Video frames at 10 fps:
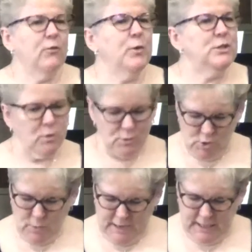If we don't
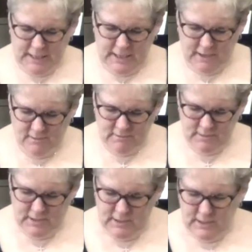do anything,
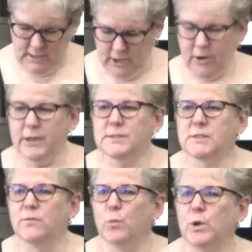the
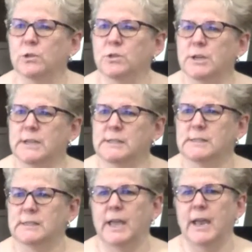areas of
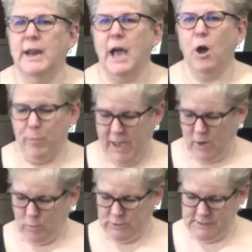wilderness and
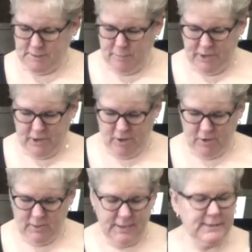outback will
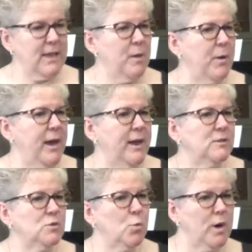disappear, they say,
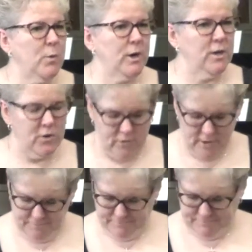by twenty-one hundred.